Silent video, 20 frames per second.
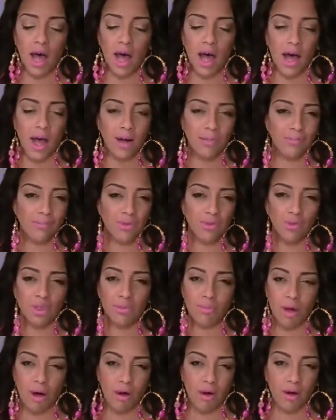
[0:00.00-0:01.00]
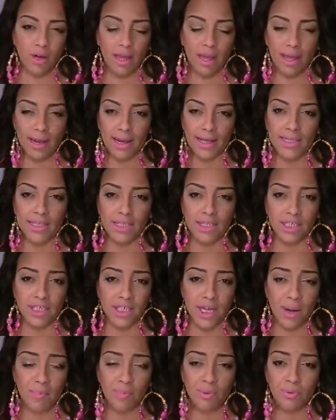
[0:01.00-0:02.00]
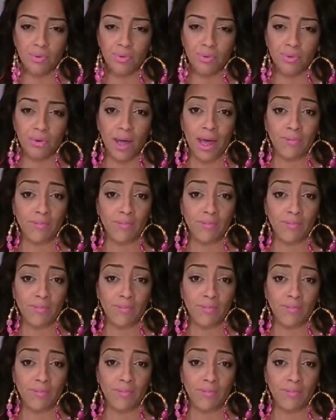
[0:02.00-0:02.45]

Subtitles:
Use my organics shampoo.